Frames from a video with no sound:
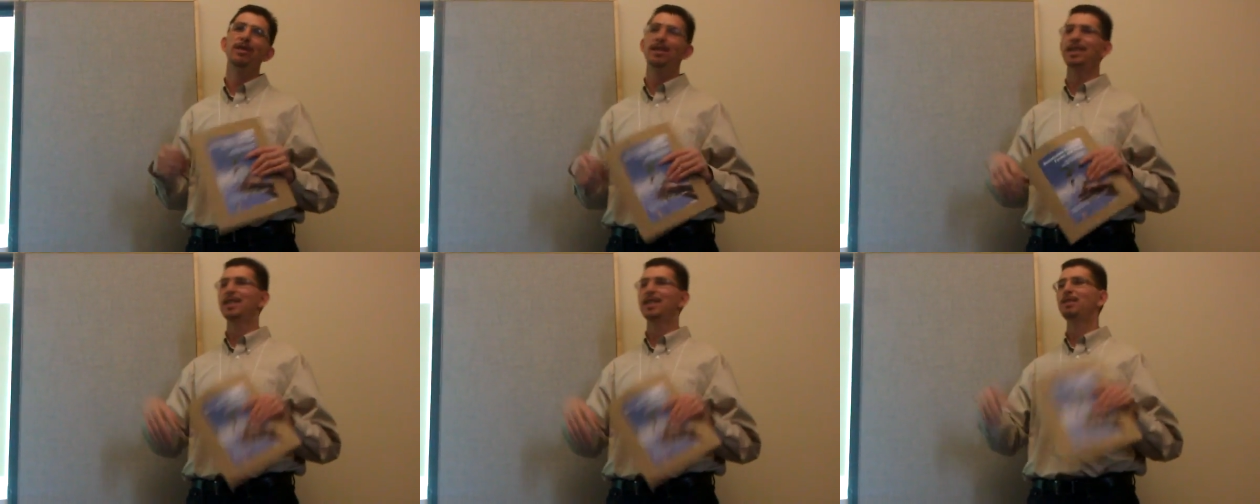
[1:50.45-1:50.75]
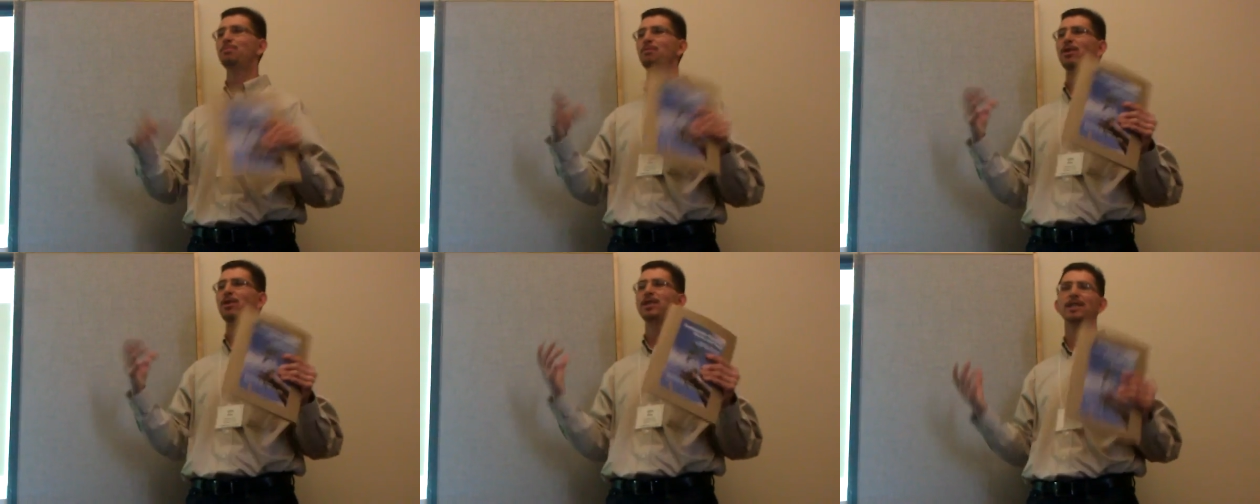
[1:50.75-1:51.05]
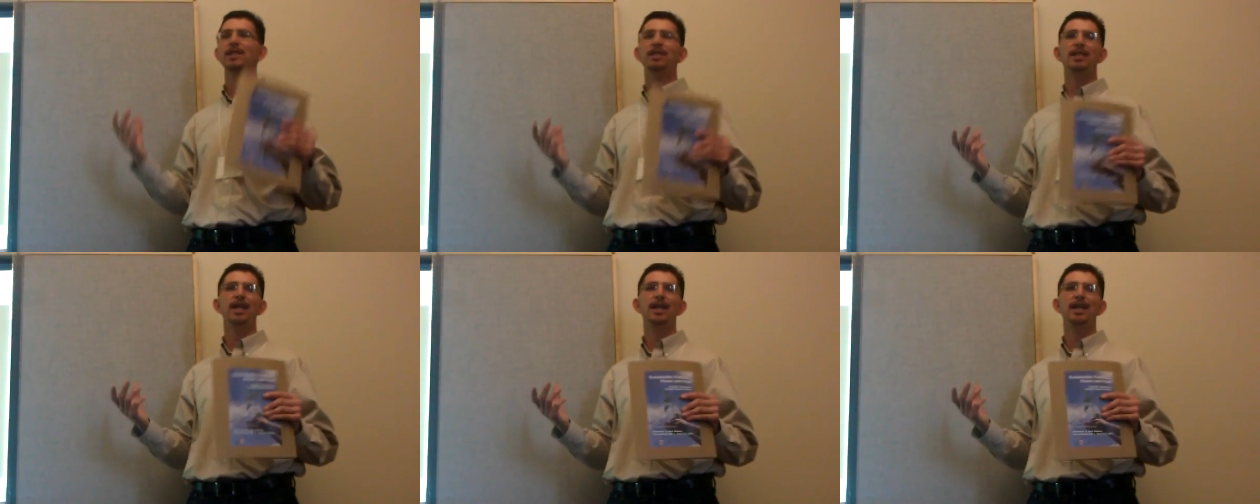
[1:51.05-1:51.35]
this
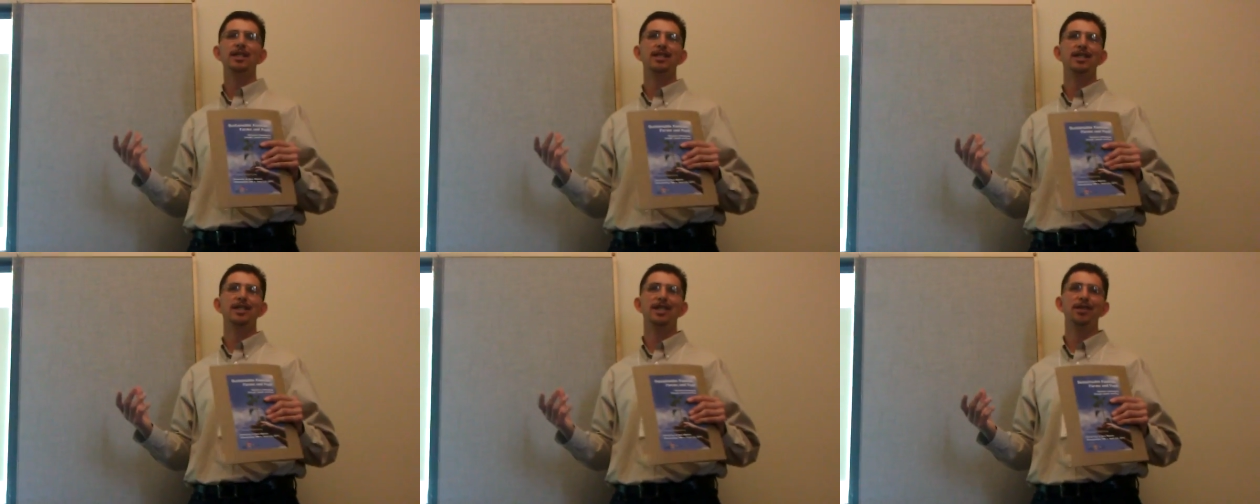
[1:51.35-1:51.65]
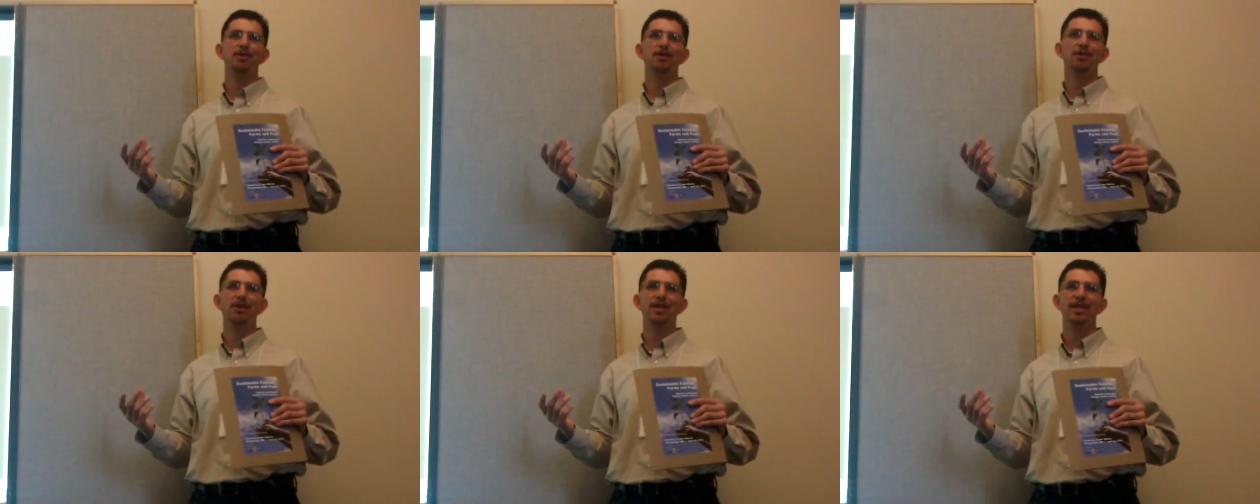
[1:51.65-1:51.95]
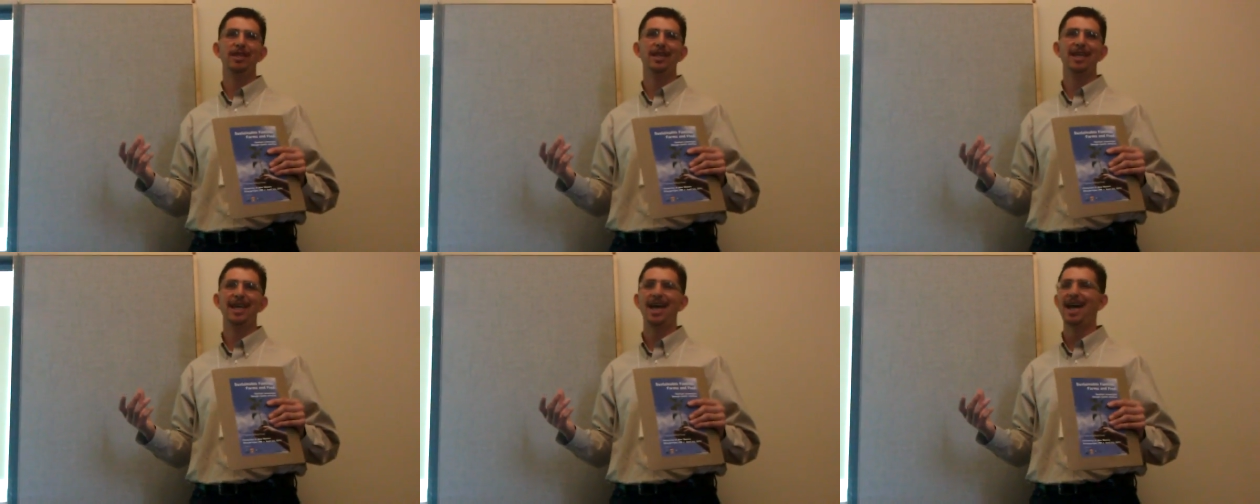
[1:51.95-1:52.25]
presentation that oil
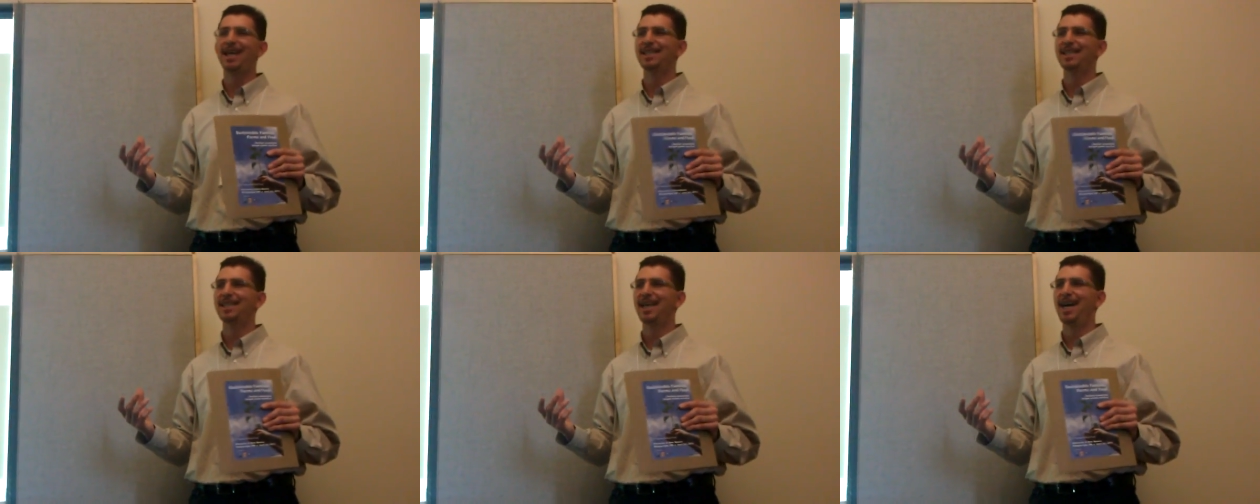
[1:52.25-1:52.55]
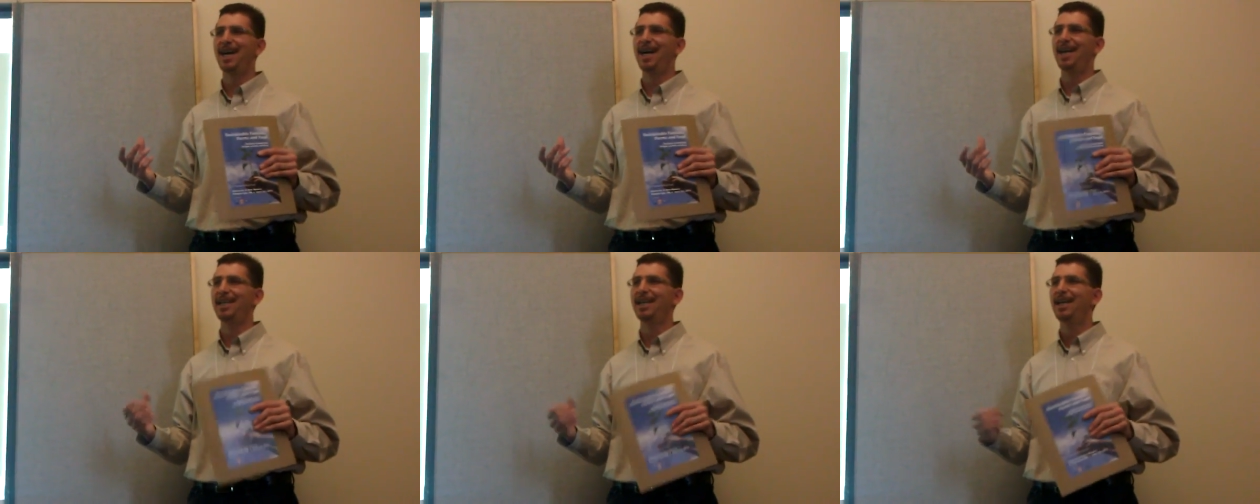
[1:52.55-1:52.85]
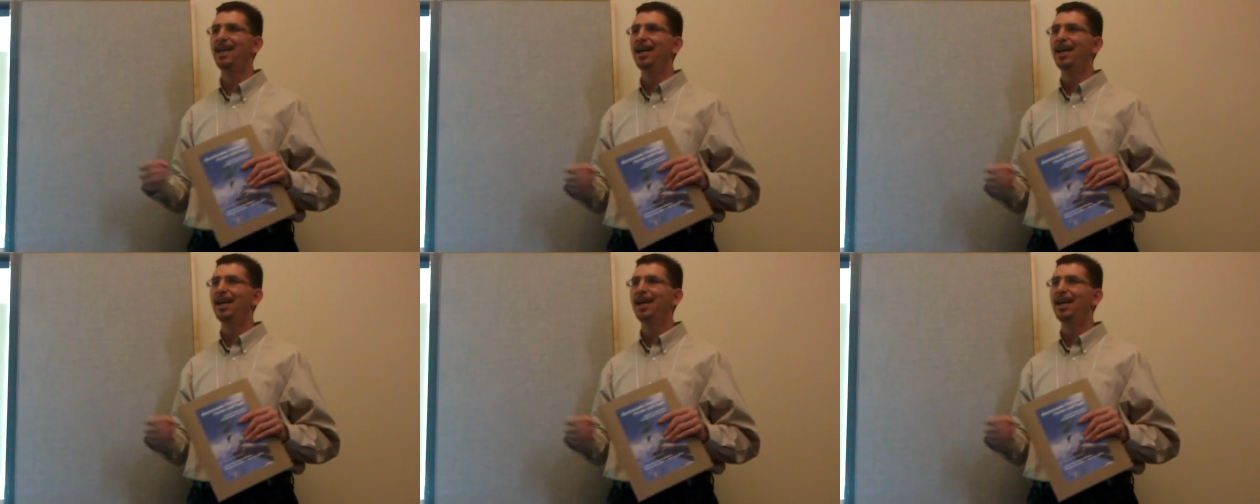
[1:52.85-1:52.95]
and gas had.